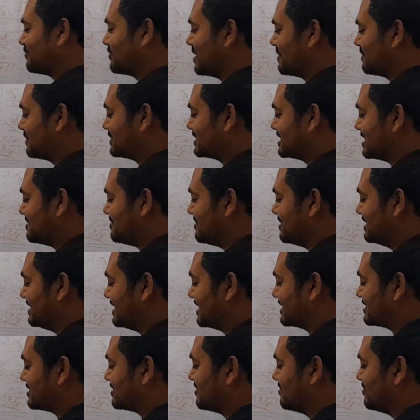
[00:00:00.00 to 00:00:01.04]
50
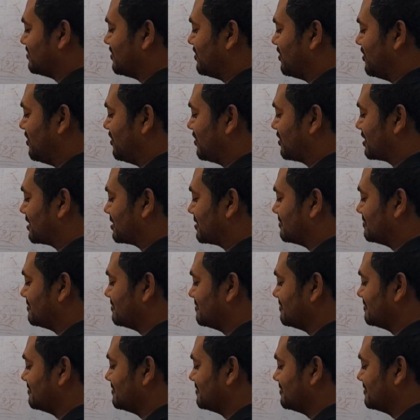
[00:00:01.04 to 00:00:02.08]
minutes more
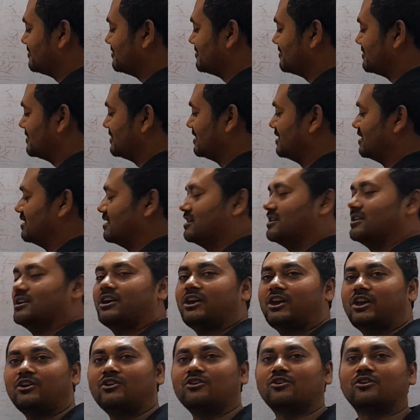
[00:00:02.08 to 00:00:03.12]

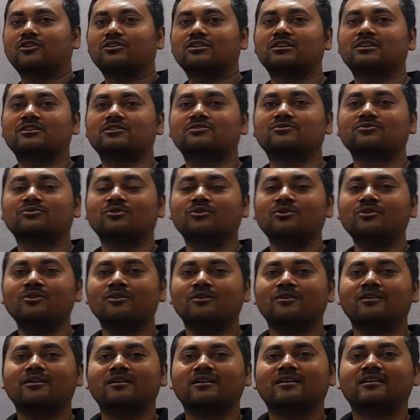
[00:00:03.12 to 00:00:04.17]
in order to
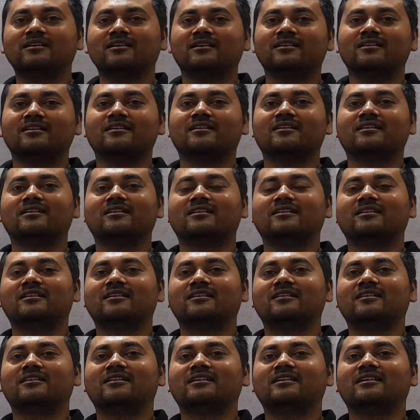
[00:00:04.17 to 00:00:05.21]

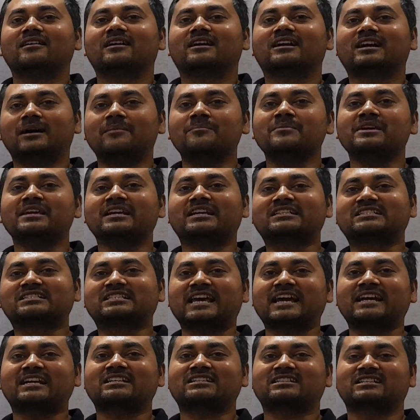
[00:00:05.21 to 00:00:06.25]
come
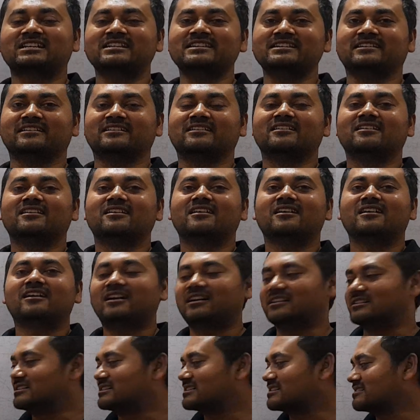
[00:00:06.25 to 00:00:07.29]
exactly
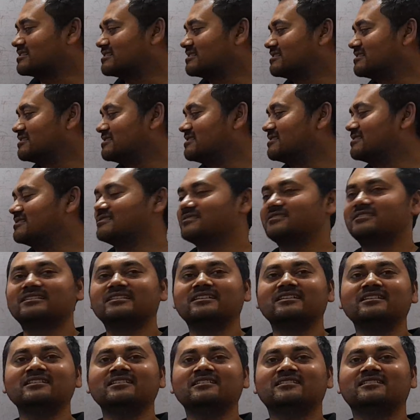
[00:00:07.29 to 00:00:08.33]
under
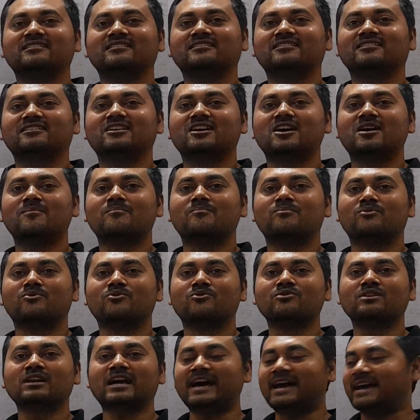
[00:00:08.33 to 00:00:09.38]
the
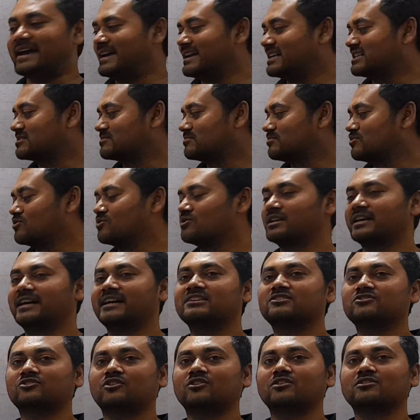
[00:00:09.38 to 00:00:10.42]
moon, as moon
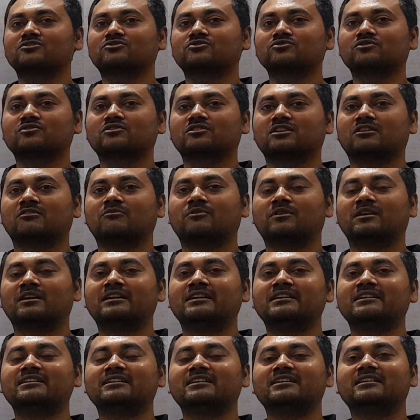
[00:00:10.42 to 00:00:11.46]
has also
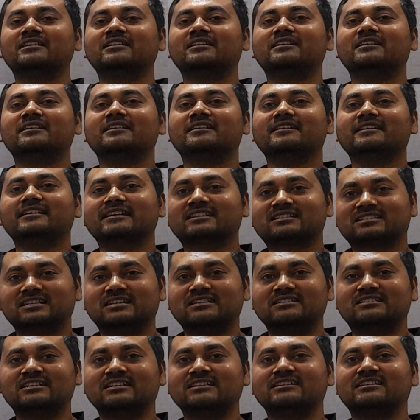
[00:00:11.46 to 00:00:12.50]
covered a
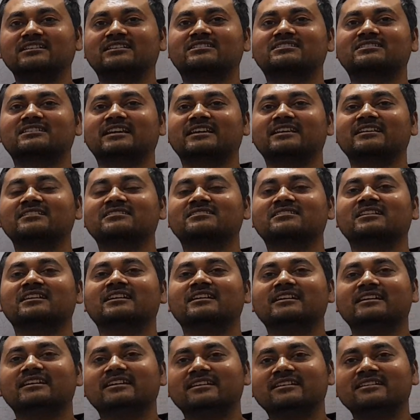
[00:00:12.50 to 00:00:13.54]
certain distance
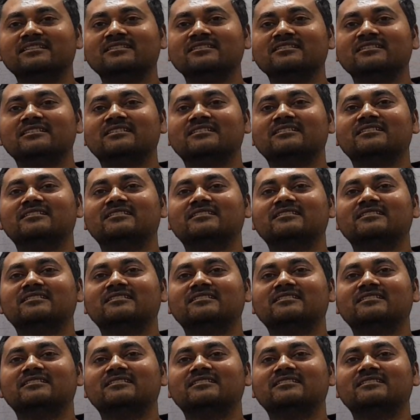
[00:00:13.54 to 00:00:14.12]
in